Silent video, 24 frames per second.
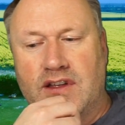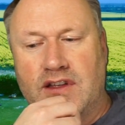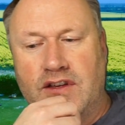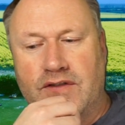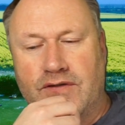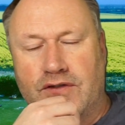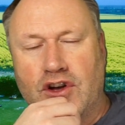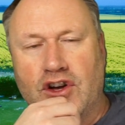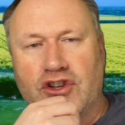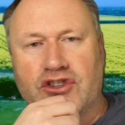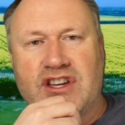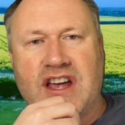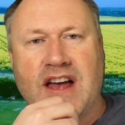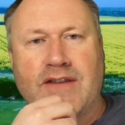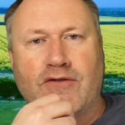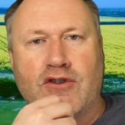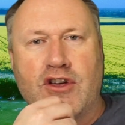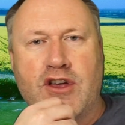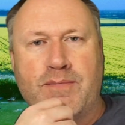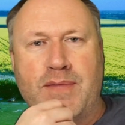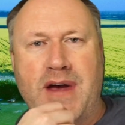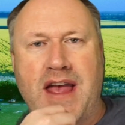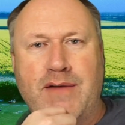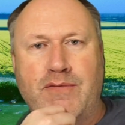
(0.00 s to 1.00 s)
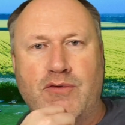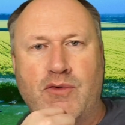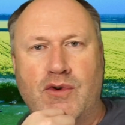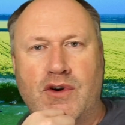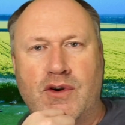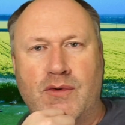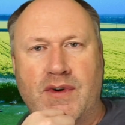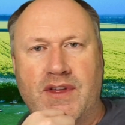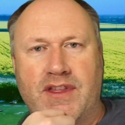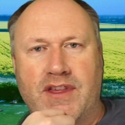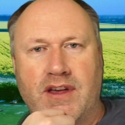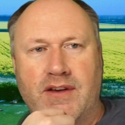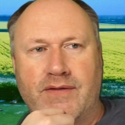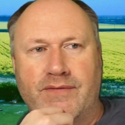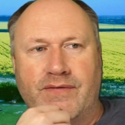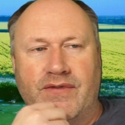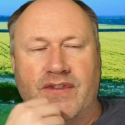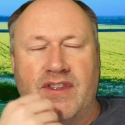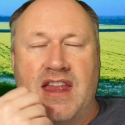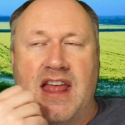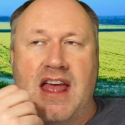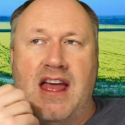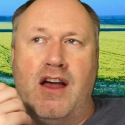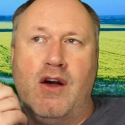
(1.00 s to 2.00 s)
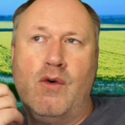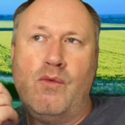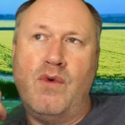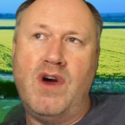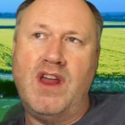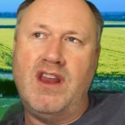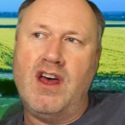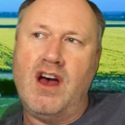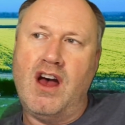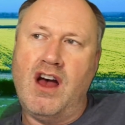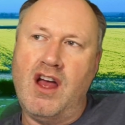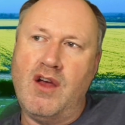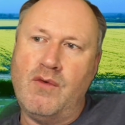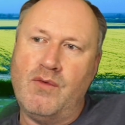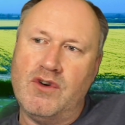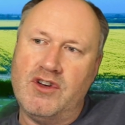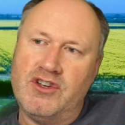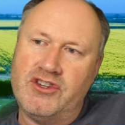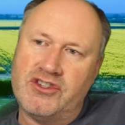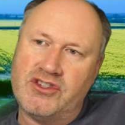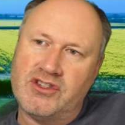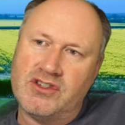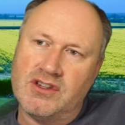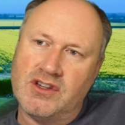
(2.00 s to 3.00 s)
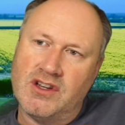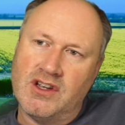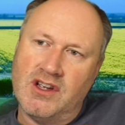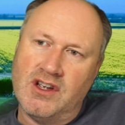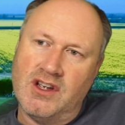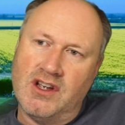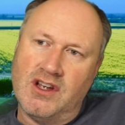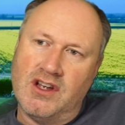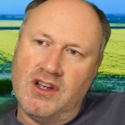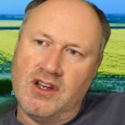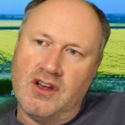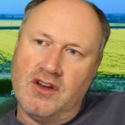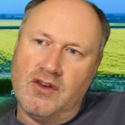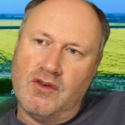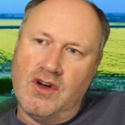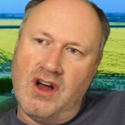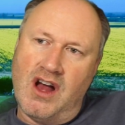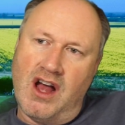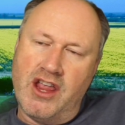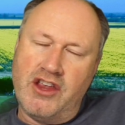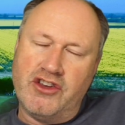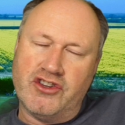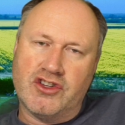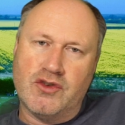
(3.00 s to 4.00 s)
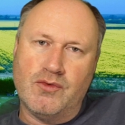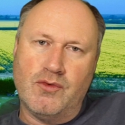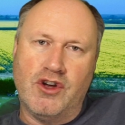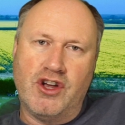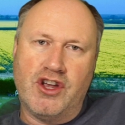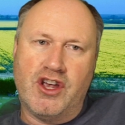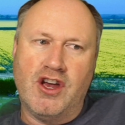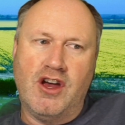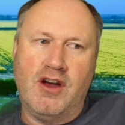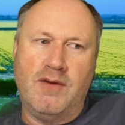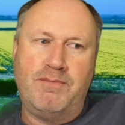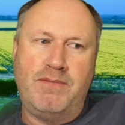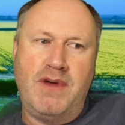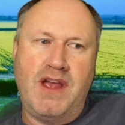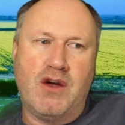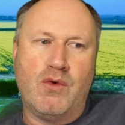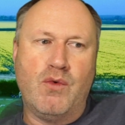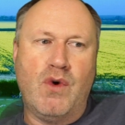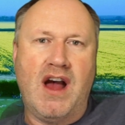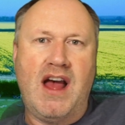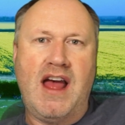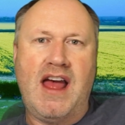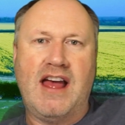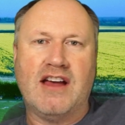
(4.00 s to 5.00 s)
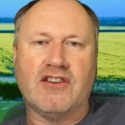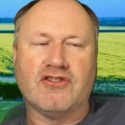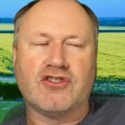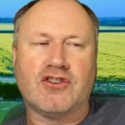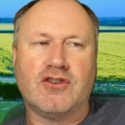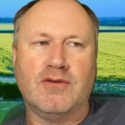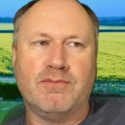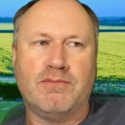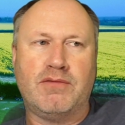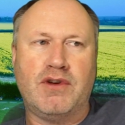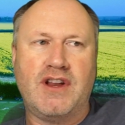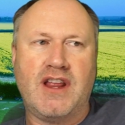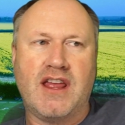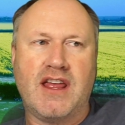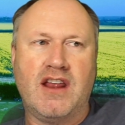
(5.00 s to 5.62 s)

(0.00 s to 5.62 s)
got to have all your paperwork with you. Now, when I used to work at a big warehouse company,